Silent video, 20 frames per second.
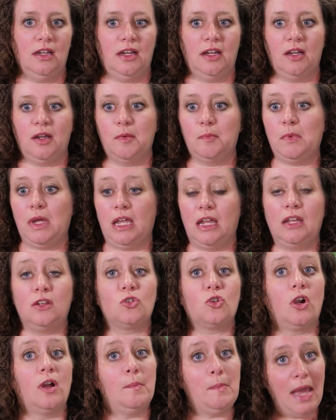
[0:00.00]
a
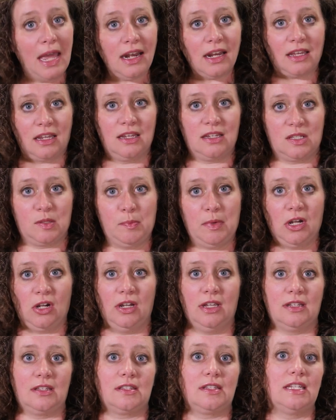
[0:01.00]
traumatic
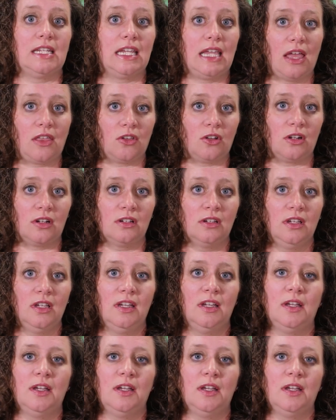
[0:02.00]
experience together.